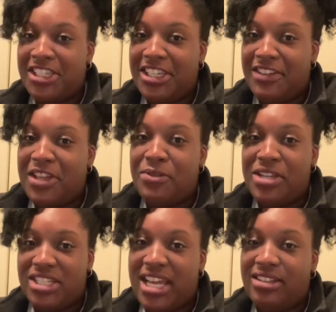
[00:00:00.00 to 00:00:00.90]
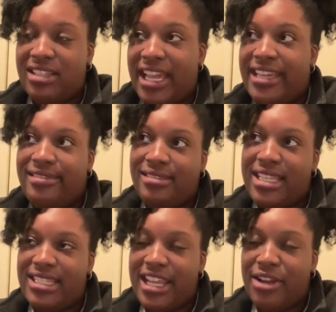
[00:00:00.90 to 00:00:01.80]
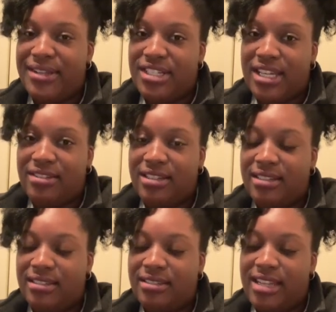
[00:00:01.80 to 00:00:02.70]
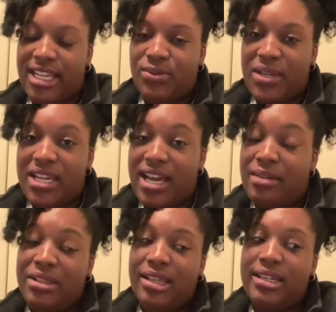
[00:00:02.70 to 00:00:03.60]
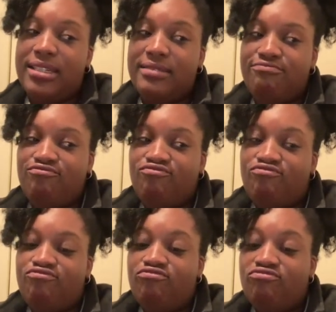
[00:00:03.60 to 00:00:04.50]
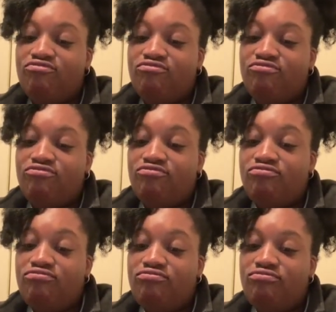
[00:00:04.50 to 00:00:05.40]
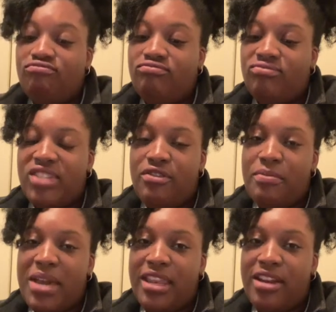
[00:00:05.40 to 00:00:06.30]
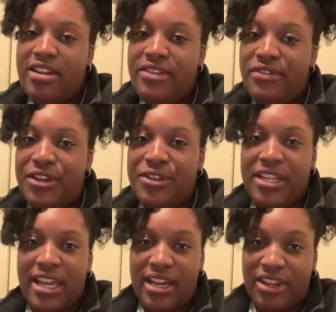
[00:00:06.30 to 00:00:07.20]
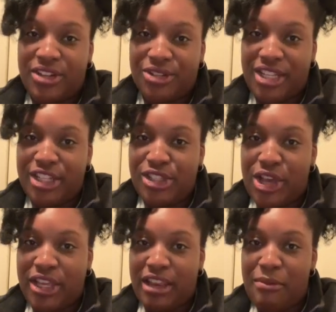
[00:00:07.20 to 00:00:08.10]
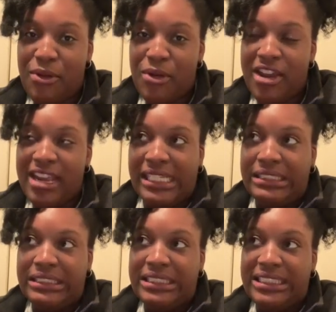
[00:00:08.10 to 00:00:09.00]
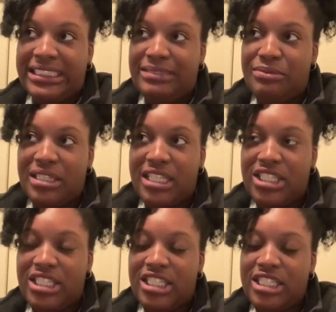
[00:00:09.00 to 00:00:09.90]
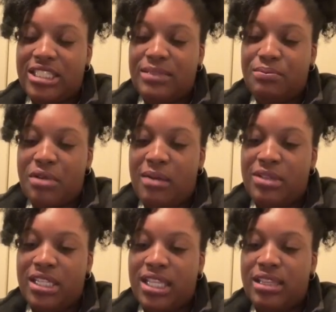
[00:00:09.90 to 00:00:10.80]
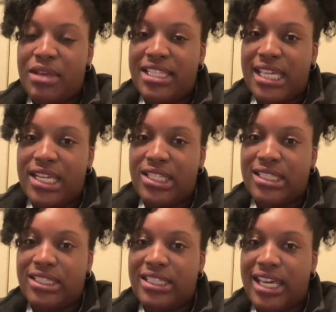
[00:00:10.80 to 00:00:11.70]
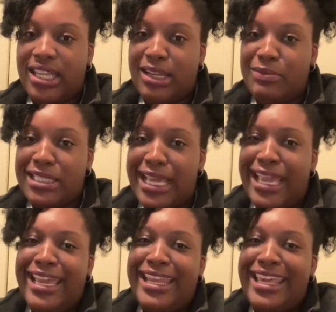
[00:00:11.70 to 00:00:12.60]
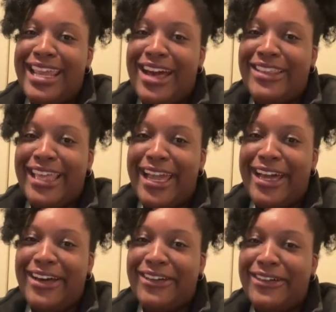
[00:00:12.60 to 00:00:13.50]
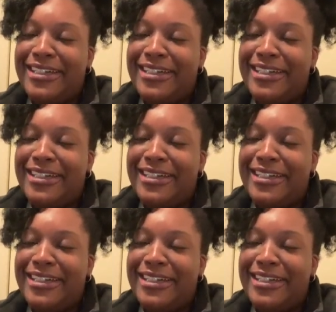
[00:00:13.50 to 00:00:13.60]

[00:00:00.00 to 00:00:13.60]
If they reached out, like, let's say they reach out next week, I'll be like, never mind, I already figured it out. I don't need to talk anymore. But that's probably not the best answer now that I'm saying it out loud.